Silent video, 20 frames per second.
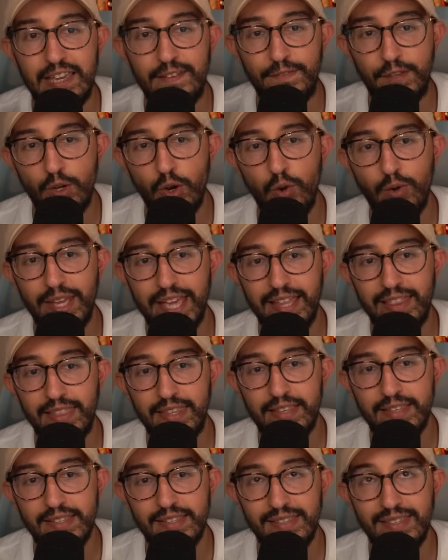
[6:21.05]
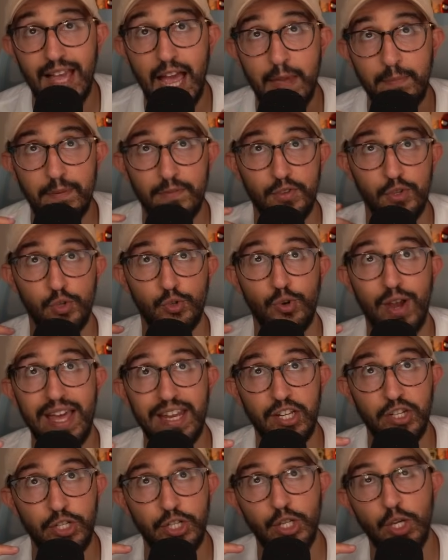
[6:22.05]
if you don't get this type of
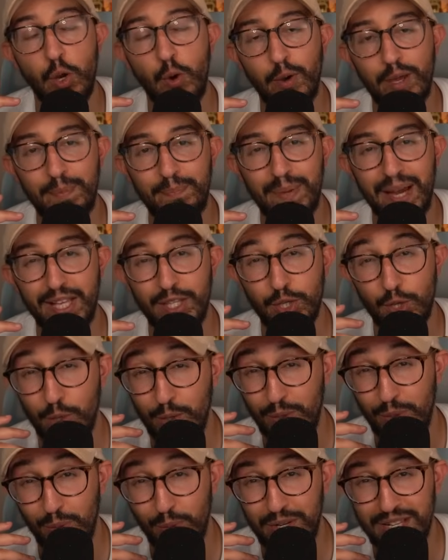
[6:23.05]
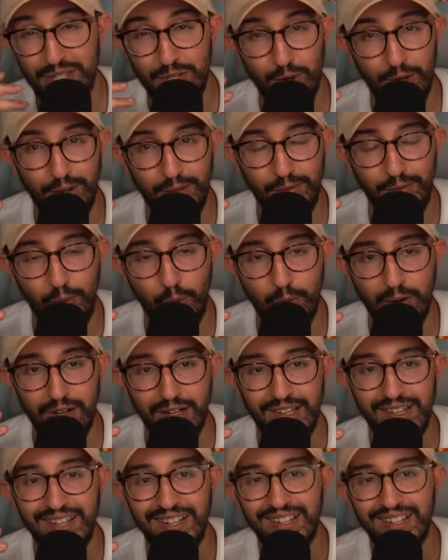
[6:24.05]
strategy going by turn 3, turn 4,